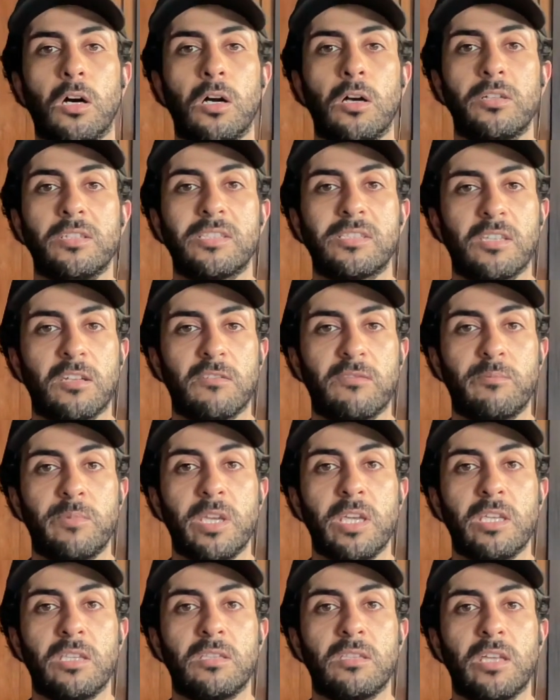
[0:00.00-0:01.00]
instead of
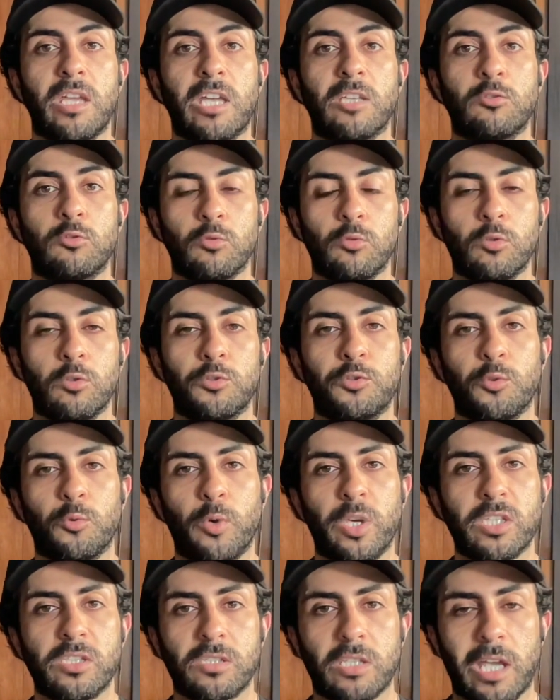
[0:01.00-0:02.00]
being a tool to
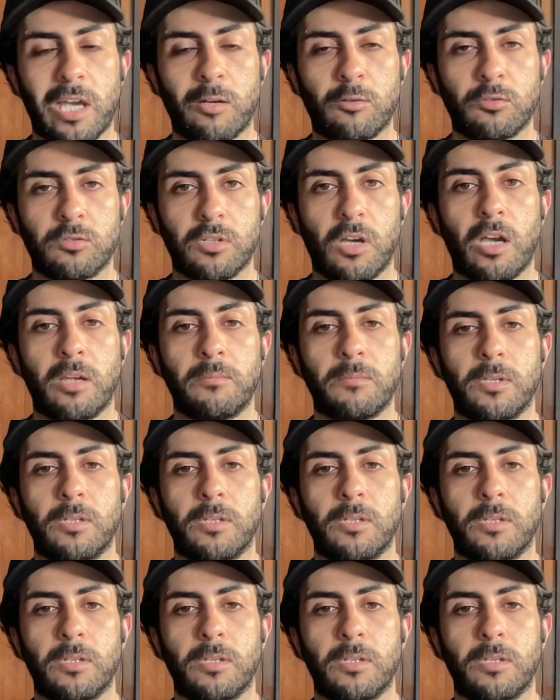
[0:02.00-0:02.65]
waste our time.